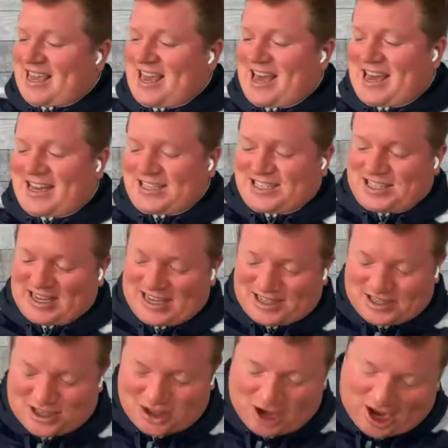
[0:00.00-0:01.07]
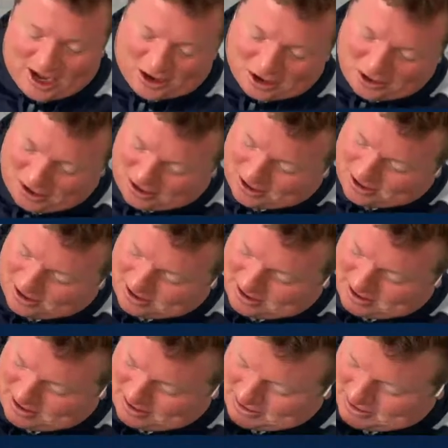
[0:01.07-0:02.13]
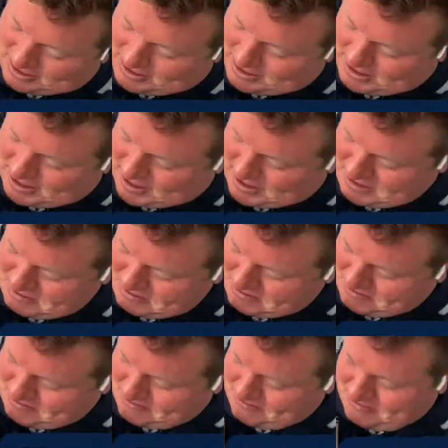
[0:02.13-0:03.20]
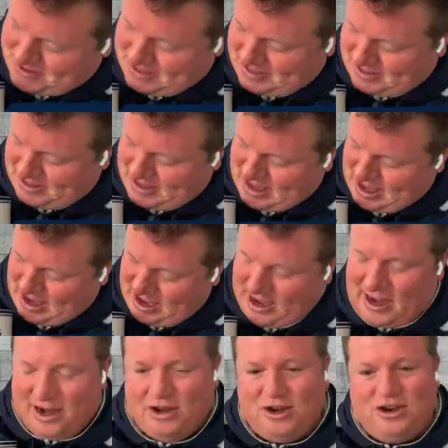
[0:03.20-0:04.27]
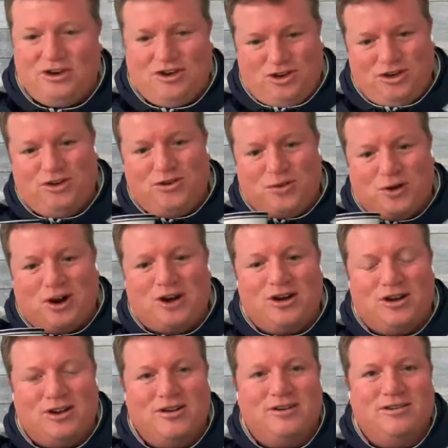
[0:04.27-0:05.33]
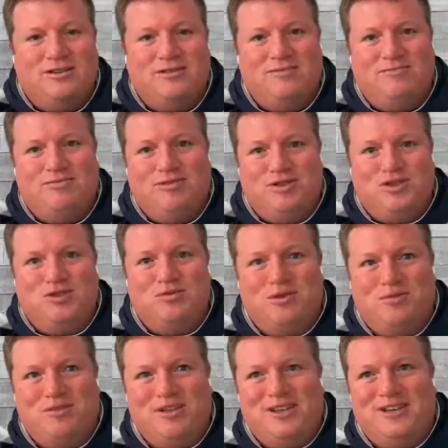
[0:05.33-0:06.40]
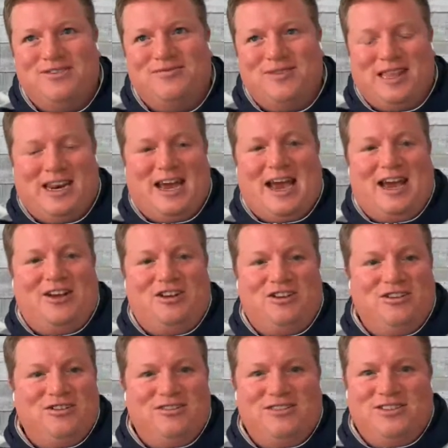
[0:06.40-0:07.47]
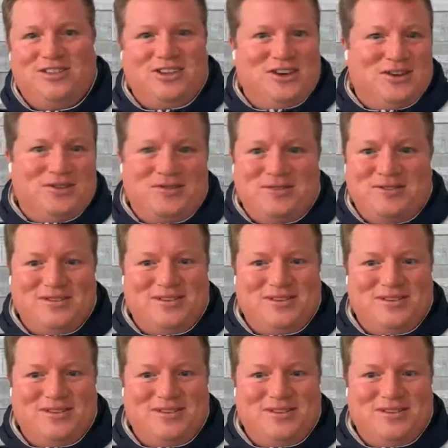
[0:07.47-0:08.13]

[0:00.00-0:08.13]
yeah, it's it's nautical. There's yeah. um, it, New York, presumably, with an anchor. So